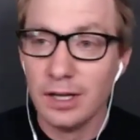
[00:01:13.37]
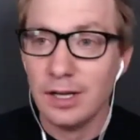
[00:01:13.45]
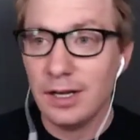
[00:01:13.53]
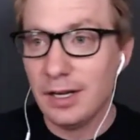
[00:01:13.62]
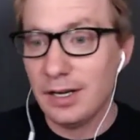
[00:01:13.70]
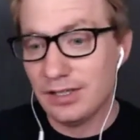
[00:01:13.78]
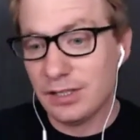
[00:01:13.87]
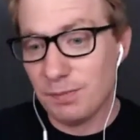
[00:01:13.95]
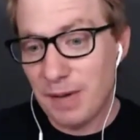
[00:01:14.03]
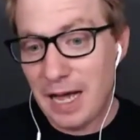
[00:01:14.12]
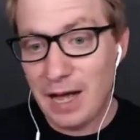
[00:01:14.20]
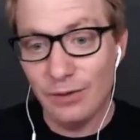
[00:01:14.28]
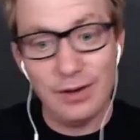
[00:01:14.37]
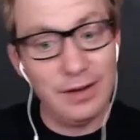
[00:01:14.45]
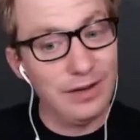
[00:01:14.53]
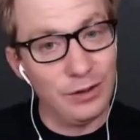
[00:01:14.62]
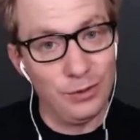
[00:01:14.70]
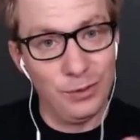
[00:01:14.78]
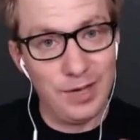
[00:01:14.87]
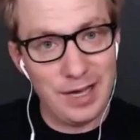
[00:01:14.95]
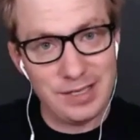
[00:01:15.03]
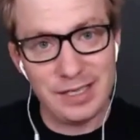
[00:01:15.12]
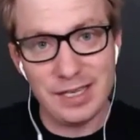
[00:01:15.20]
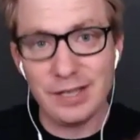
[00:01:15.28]
It is about, you
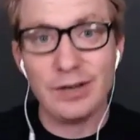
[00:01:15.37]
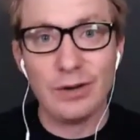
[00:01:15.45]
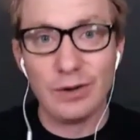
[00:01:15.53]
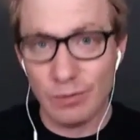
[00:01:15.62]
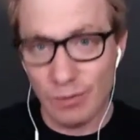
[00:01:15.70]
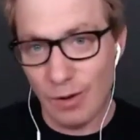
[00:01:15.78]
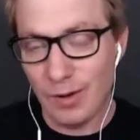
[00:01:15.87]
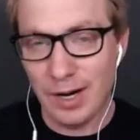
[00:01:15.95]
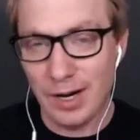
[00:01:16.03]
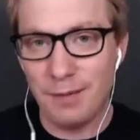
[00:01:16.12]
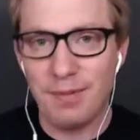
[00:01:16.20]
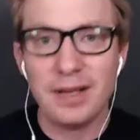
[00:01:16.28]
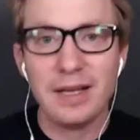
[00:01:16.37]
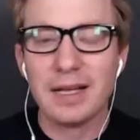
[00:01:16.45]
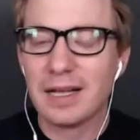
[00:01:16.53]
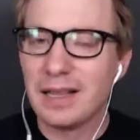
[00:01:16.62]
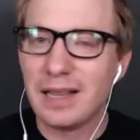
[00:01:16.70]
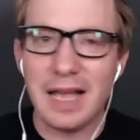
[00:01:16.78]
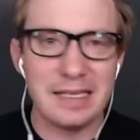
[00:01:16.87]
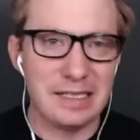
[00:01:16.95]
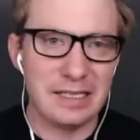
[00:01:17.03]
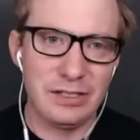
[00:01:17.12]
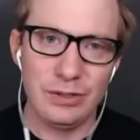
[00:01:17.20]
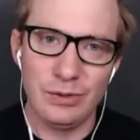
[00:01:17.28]
guessed it, growing up.
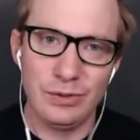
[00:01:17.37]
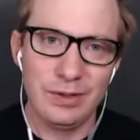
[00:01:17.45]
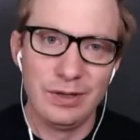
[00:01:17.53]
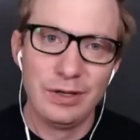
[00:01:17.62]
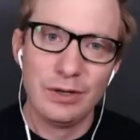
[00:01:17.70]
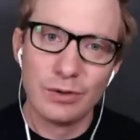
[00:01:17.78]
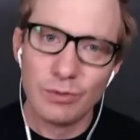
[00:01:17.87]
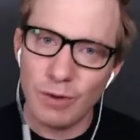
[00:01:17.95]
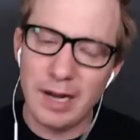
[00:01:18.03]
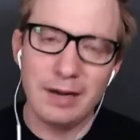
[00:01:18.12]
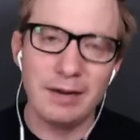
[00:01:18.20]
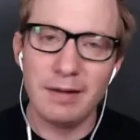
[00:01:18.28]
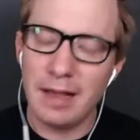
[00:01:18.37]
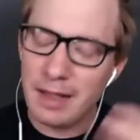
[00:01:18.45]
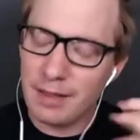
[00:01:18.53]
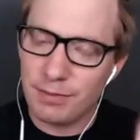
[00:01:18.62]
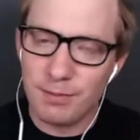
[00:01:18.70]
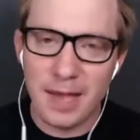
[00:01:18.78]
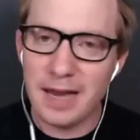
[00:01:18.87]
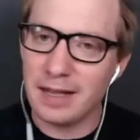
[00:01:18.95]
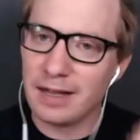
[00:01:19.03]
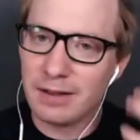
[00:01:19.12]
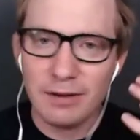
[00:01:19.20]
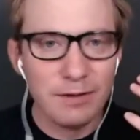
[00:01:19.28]
Classic tune, great
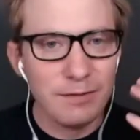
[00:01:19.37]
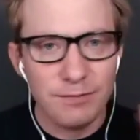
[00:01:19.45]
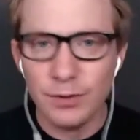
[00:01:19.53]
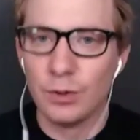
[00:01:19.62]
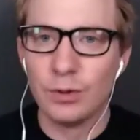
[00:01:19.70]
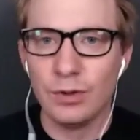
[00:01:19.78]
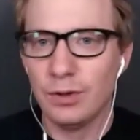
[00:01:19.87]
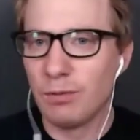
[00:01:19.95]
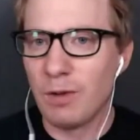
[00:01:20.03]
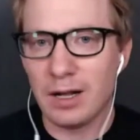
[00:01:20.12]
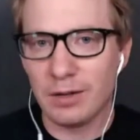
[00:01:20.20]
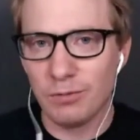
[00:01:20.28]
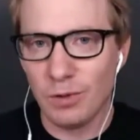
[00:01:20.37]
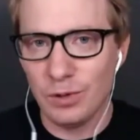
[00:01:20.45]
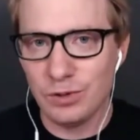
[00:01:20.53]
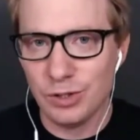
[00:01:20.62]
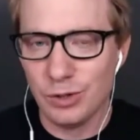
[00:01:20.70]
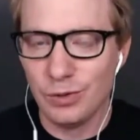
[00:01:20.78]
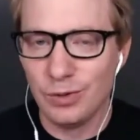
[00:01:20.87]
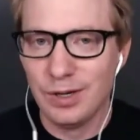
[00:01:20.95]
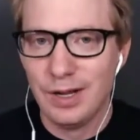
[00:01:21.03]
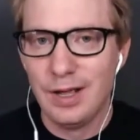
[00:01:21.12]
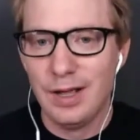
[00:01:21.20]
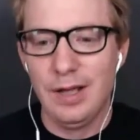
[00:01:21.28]
anthematic, feel good rock and roll tune.
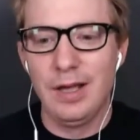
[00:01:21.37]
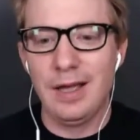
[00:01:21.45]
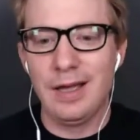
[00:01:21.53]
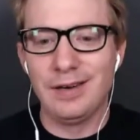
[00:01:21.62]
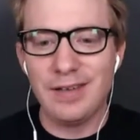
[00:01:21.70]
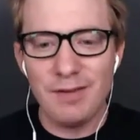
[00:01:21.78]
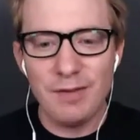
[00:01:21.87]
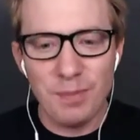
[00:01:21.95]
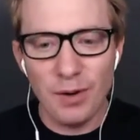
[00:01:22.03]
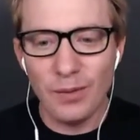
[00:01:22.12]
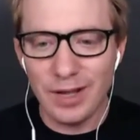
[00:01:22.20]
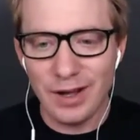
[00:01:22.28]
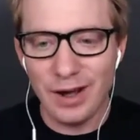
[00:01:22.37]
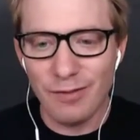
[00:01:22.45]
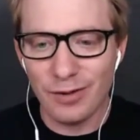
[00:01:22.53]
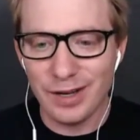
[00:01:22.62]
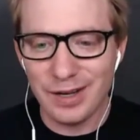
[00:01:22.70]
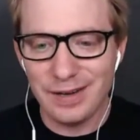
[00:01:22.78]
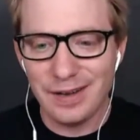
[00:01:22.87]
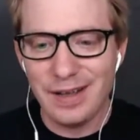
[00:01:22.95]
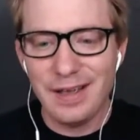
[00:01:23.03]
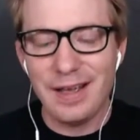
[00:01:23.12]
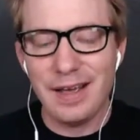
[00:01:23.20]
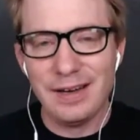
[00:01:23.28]
And David Bowie covered it.
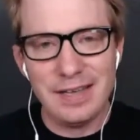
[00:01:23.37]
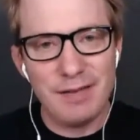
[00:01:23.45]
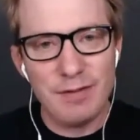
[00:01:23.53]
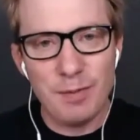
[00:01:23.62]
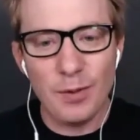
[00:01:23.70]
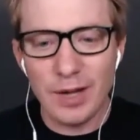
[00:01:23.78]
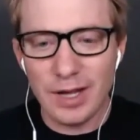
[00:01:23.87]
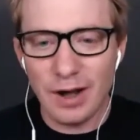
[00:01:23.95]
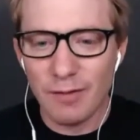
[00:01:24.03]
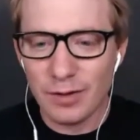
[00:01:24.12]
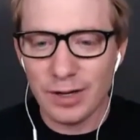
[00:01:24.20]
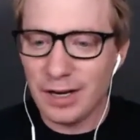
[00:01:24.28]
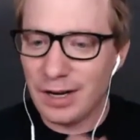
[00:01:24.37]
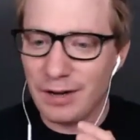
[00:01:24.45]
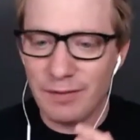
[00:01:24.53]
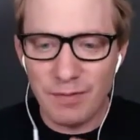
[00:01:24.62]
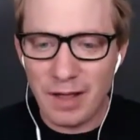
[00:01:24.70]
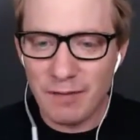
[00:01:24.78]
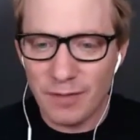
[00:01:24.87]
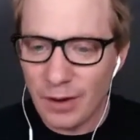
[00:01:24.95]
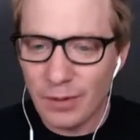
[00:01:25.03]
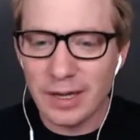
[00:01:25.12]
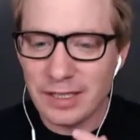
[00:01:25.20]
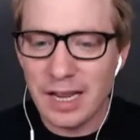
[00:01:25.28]
And David Bowie covered it in a
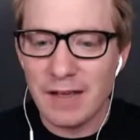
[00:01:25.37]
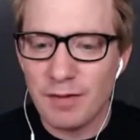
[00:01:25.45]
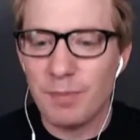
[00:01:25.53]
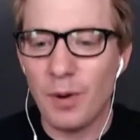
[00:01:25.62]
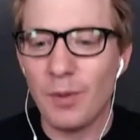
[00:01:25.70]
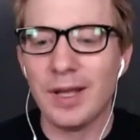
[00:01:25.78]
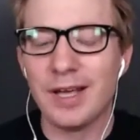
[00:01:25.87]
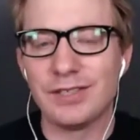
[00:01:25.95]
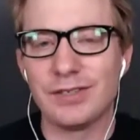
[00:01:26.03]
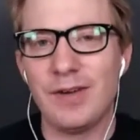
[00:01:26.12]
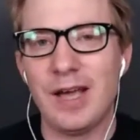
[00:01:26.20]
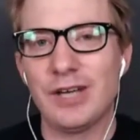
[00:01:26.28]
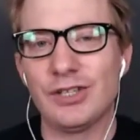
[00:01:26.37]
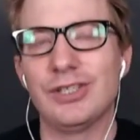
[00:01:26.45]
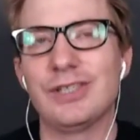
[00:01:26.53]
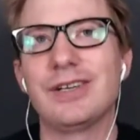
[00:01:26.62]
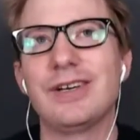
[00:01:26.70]
very David Bowie esque fashion